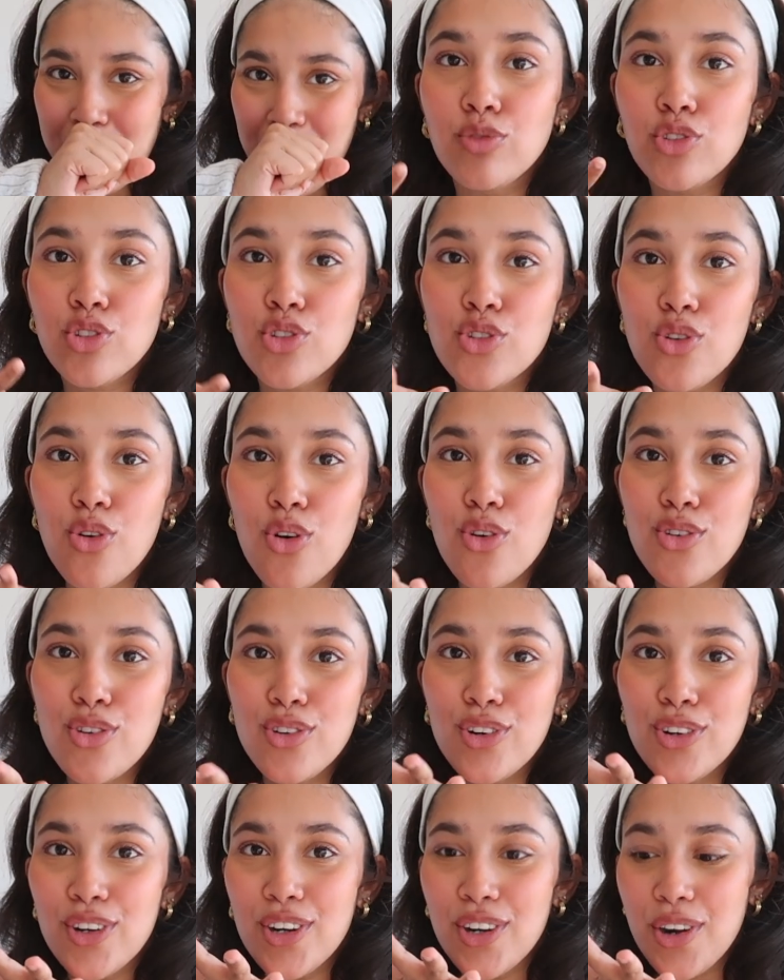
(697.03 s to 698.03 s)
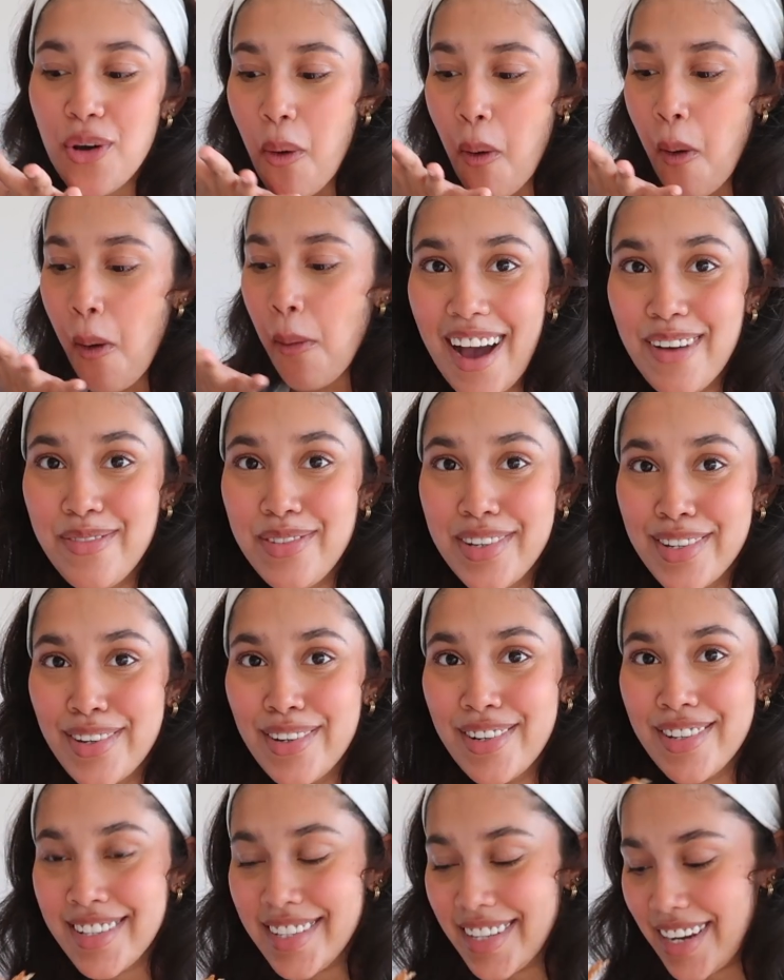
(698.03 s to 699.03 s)
So good. I'm just
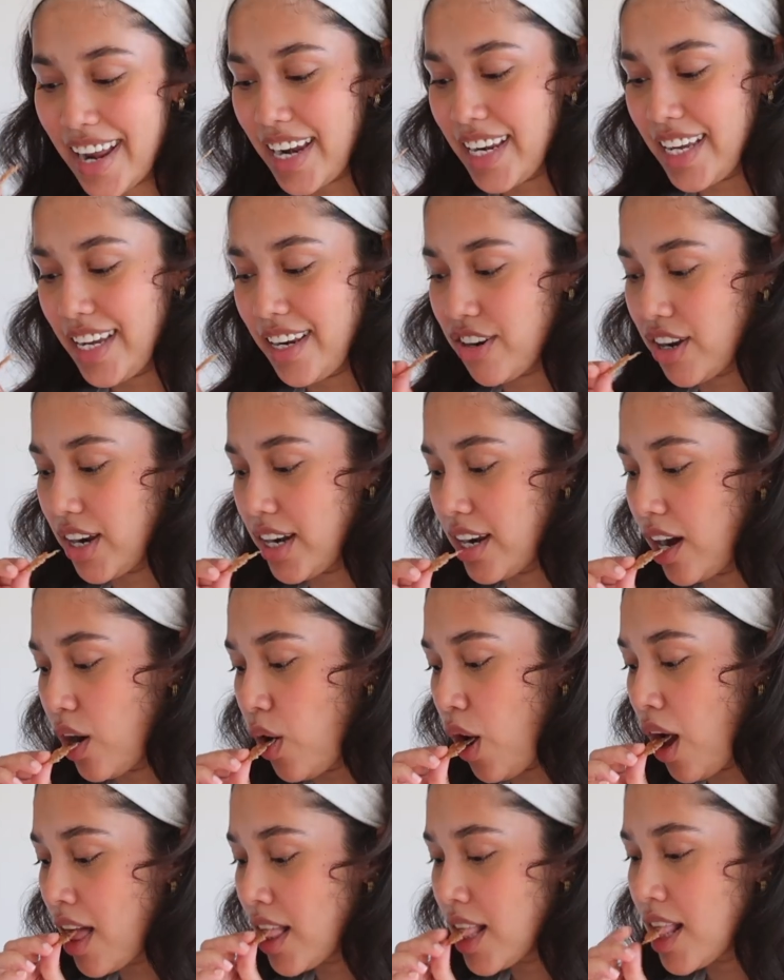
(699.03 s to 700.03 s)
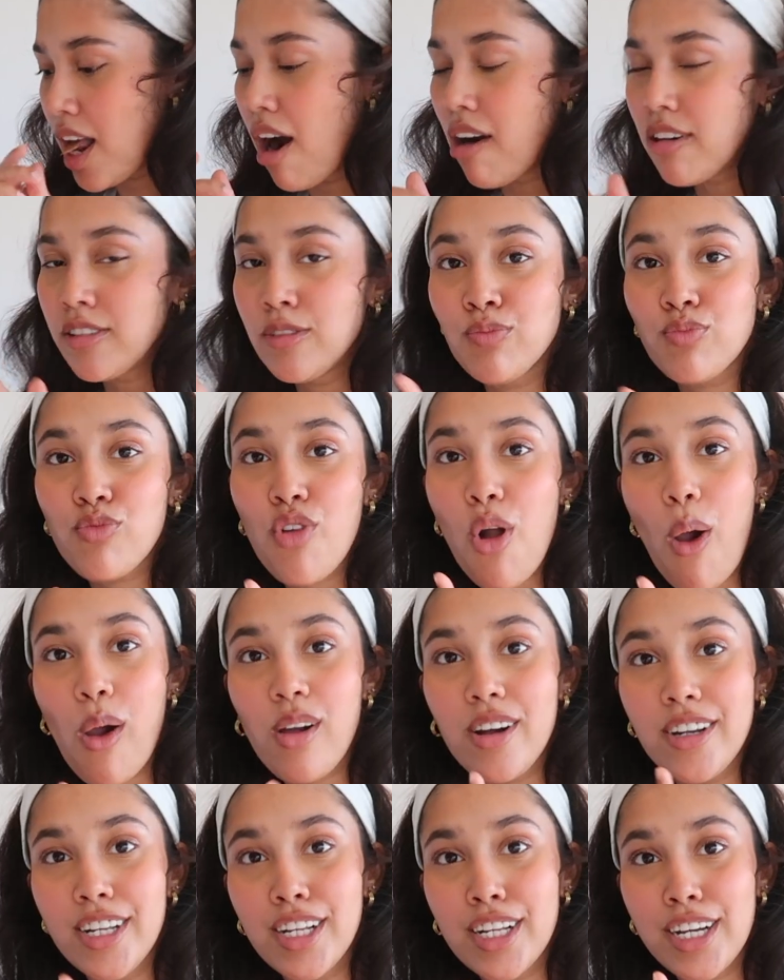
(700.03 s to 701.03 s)
gonna sit and eat right now,
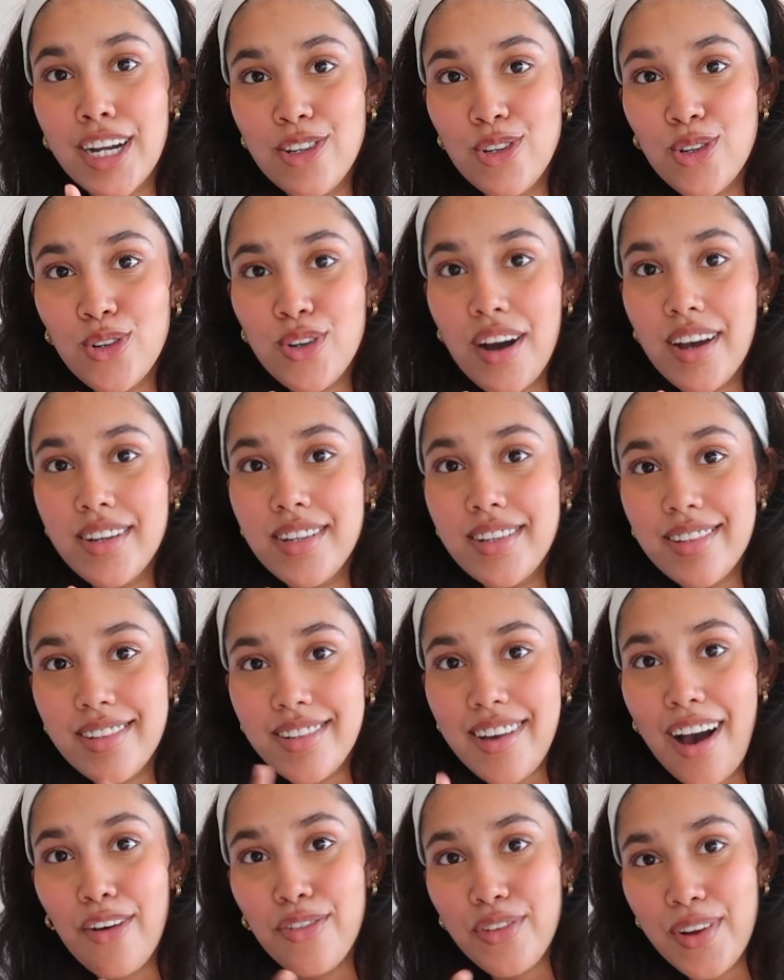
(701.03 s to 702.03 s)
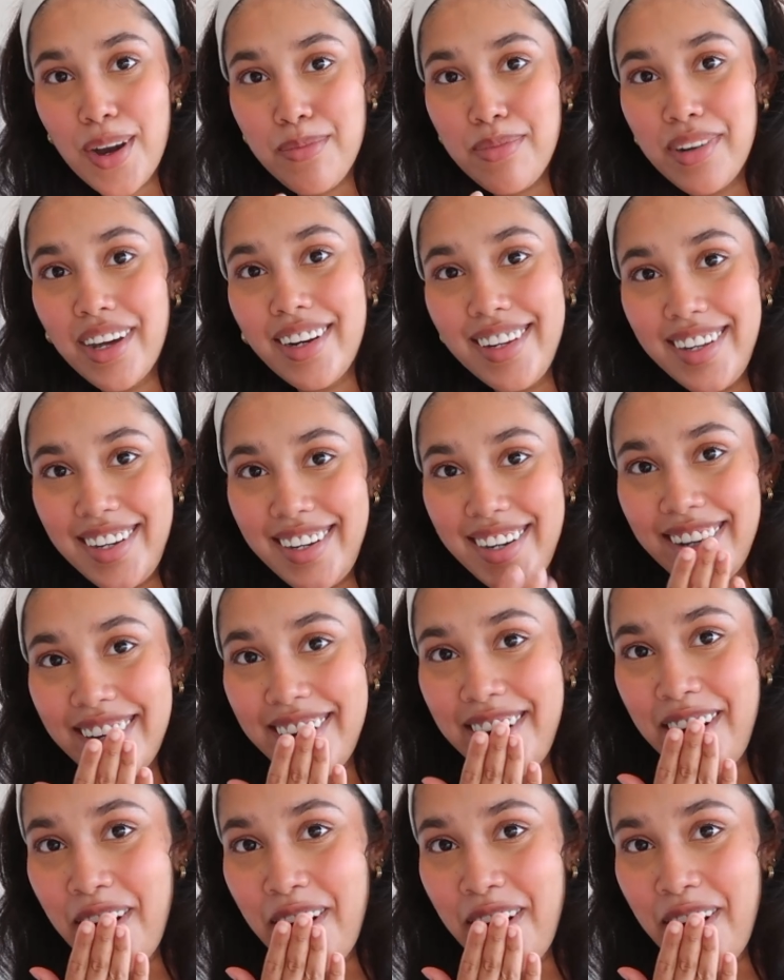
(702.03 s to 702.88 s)
and I'll catch you guys after I'm done eating.